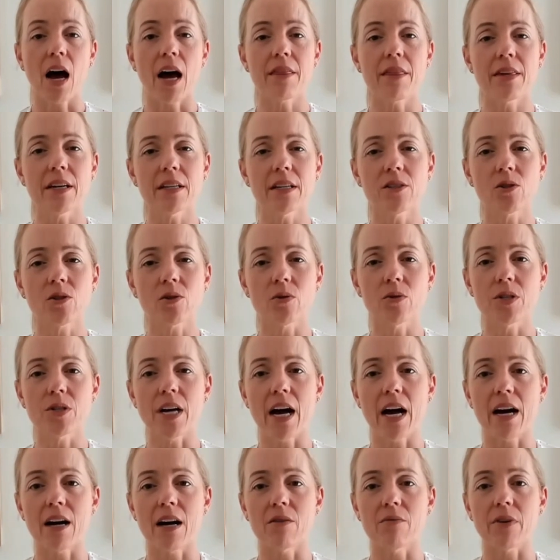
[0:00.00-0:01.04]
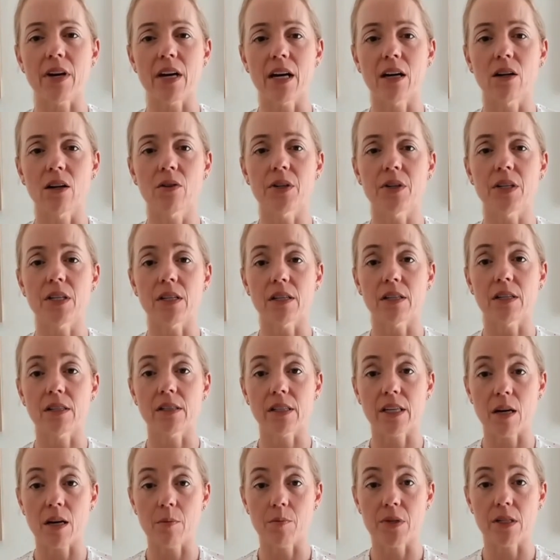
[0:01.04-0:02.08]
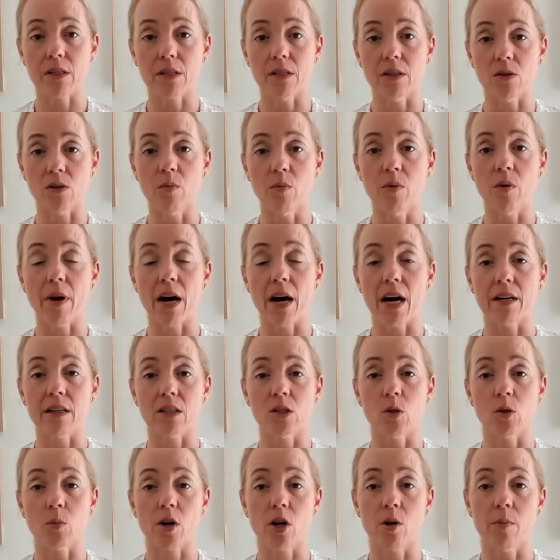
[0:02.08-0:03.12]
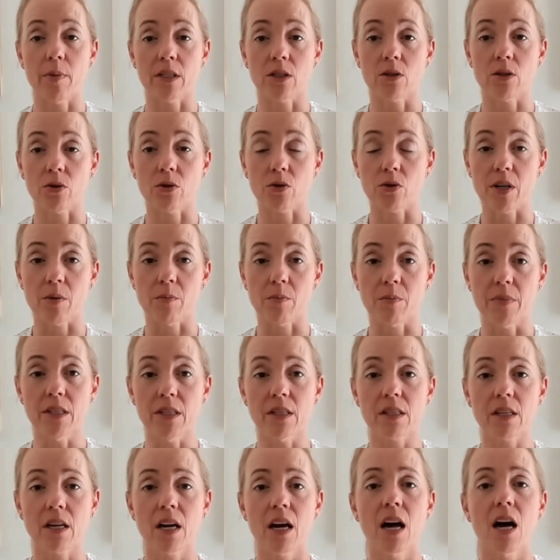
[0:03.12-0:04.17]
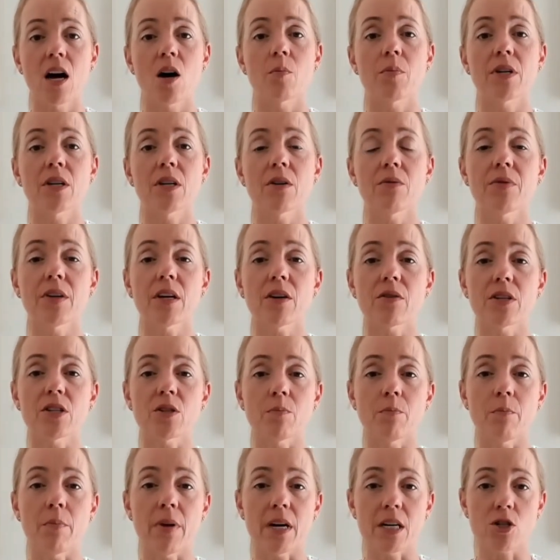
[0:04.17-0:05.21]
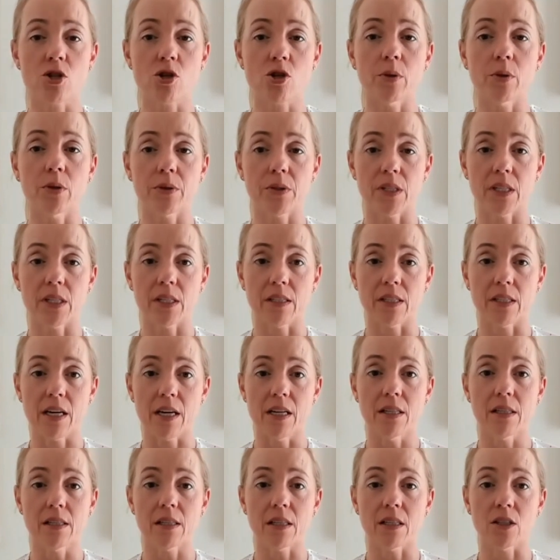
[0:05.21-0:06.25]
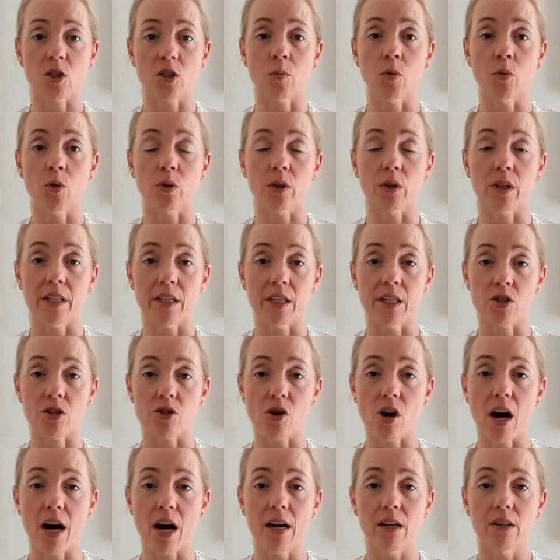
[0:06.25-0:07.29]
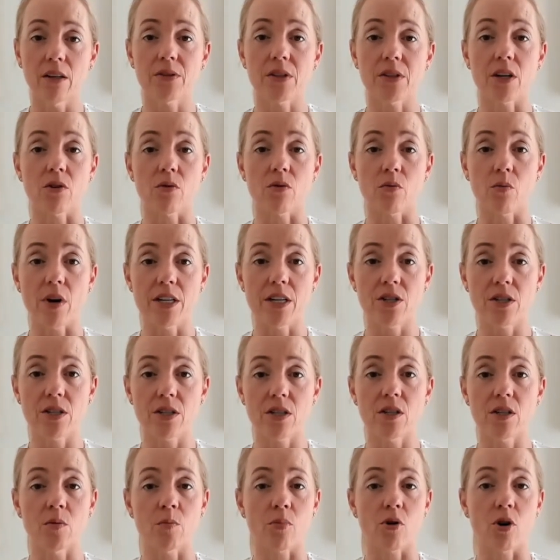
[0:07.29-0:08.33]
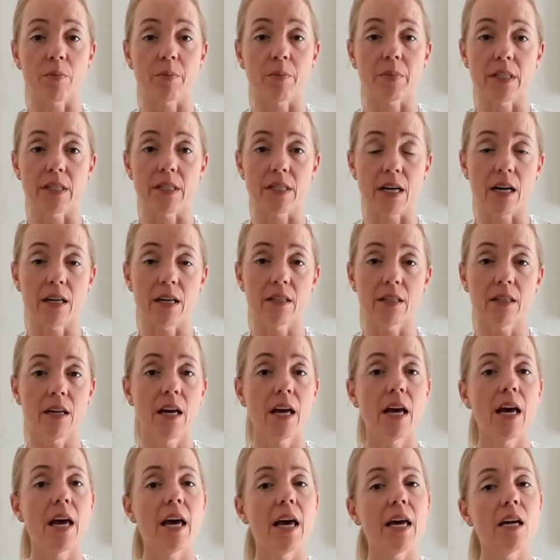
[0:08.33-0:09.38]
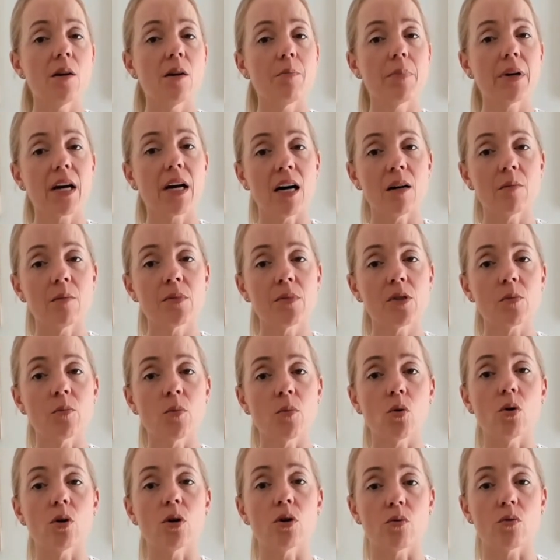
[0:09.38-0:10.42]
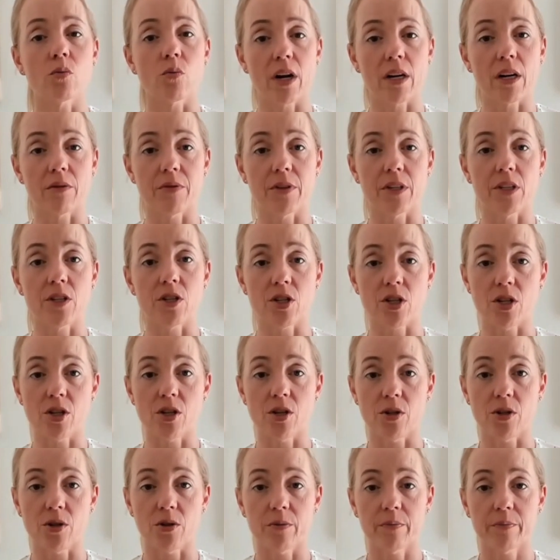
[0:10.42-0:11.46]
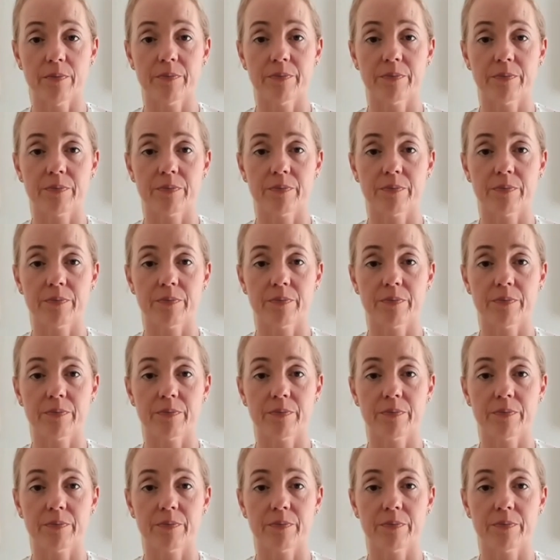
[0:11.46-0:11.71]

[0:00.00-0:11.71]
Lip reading: I think it's good to have healthy skepticism about experimental treatments, but if there is measurable success in small clinic trials that are registered and properly done, it becomes more relevant to you.